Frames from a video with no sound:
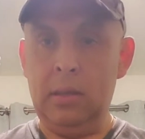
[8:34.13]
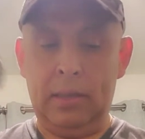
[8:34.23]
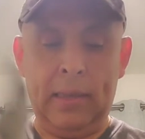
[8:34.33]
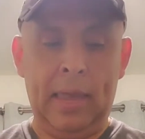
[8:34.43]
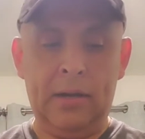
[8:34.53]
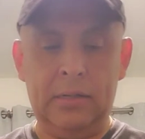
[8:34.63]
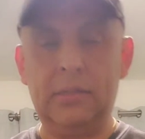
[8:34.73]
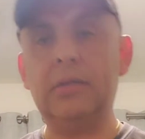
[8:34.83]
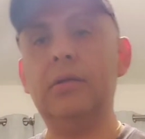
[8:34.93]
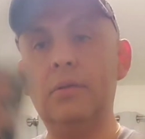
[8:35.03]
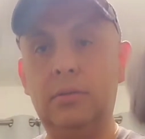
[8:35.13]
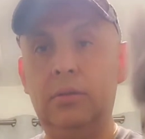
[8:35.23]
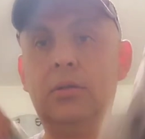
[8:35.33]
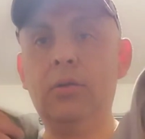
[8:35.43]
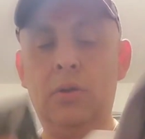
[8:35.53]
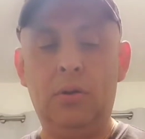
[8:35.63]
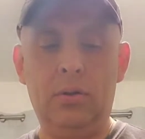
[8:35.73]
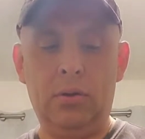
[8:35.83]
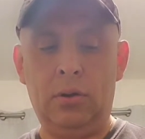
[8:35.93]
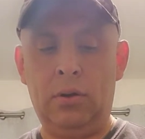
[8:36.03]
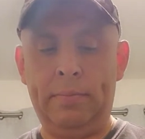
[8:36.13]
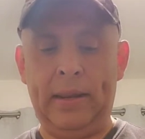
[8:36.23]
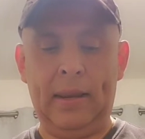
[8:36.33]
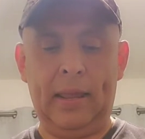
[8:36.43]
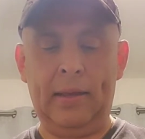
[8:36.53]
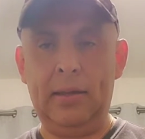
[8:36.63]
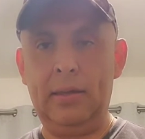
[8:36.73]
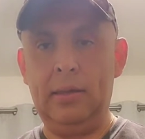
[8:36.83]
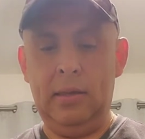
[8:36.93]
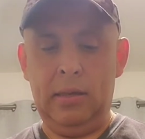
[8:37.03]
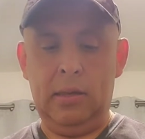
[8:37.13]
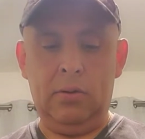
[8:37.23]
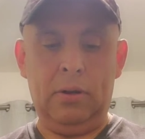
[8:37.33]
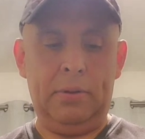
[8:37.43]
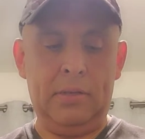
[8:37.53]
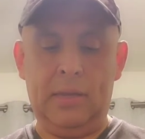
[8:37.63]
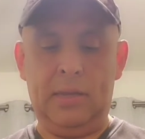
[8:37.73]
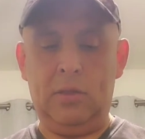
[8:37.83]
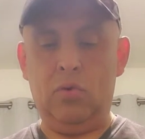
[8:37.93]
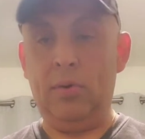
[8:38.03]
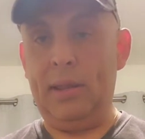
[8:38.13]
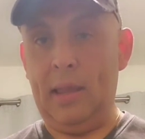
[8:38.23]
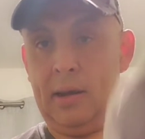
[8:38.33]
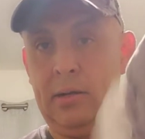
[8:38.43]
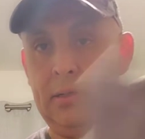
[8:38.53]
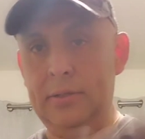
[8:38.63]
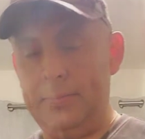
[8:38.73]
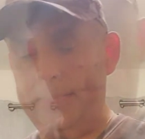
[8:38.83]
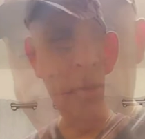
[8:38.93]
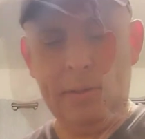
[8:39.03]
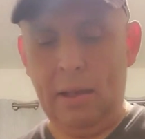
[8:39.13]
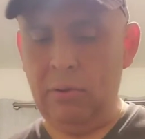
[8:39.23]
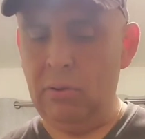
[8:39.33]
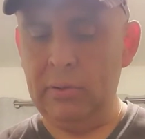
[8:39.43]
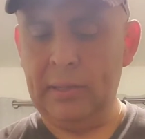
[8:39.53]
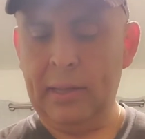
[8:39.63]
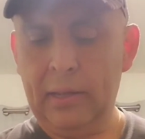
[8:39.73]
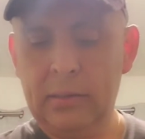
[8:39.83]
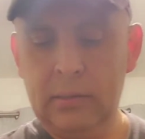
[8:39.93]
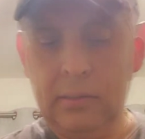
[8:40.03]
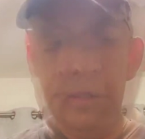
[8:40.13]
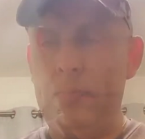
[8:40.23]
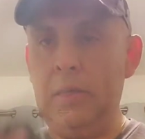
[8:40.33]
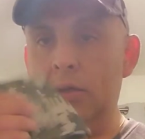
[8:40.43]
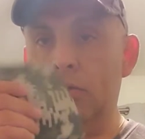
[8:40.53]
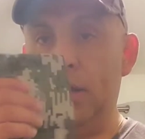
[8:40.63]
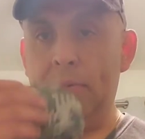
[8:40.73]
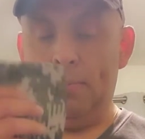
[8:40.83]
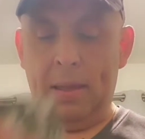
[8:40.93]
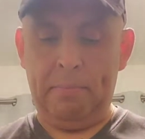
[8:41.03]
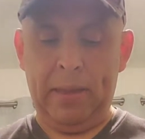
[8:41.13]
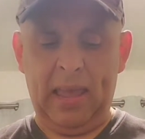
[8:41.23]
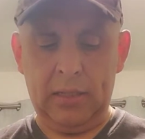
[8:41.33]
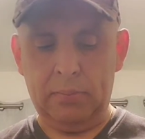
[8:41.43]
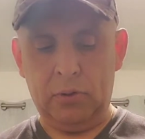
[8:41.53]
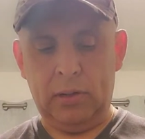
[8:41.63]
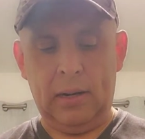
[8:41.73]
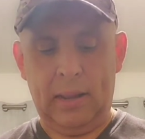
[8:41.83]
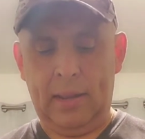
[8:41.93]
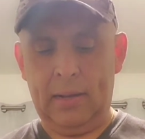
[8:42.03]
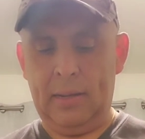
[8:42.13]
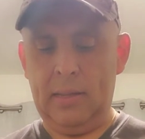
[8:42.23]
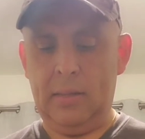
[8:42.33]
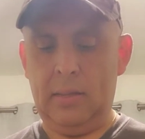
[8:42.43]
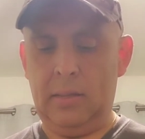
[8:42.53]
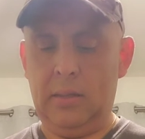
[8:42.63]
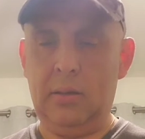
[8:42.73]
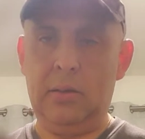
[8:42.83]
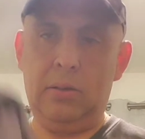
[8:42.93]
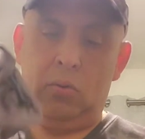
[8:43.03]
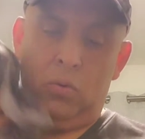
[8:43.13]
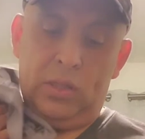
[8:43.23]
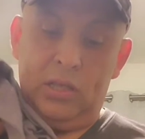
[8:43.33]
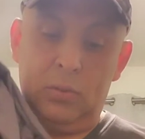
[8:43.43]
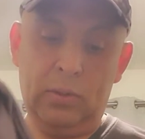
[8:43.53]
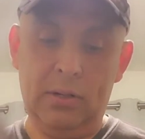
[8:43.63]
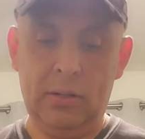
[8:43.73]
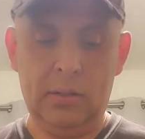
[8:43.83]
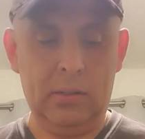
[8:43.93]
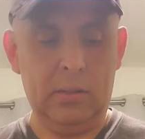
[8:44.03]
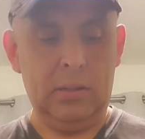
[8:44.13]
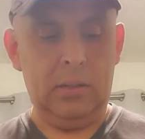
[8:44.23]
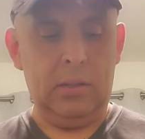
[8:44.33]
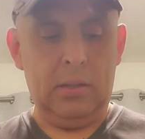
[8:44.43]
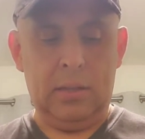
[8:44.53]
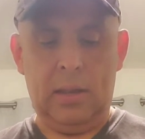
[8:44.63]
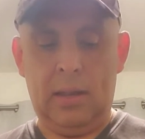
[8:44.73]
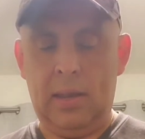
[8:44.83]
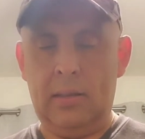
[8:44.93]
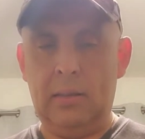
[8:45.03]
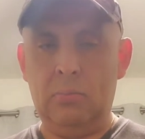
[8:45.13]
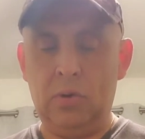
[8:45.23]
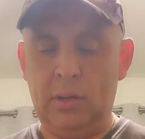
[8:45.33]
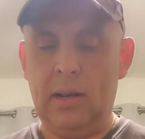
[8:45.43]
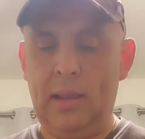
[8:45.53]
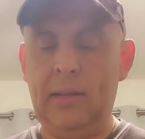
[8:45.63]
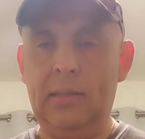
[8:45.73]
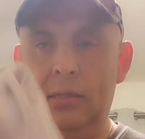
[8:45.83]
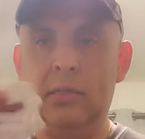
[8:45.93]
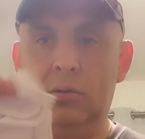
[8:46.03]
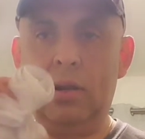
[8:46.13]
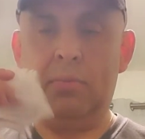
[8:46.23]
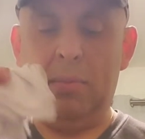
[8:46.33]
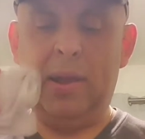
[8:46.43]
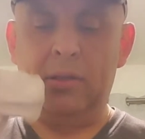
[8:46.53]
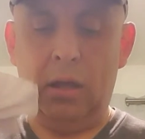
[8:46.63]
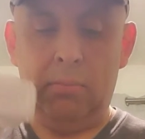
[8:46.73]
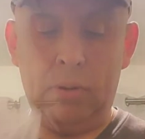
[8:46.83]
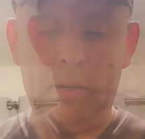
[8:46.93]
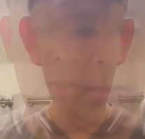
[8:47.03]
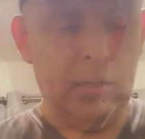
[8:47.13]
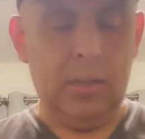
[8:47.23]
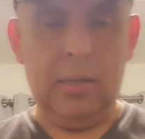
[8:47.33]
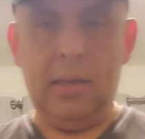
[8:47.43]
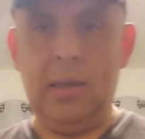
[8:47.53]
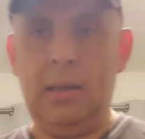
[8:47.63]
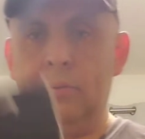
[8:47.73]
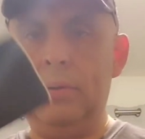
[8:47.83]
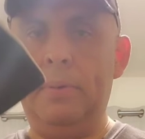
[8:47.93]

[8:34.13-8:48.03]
gaiters, you know, on my neck. I'm gonna be taking 3 gaiters. Depends on how cold it gets. This is gonna be my base more than likely, or this one, and more than likely this is gonna be my top one. I'm gonna be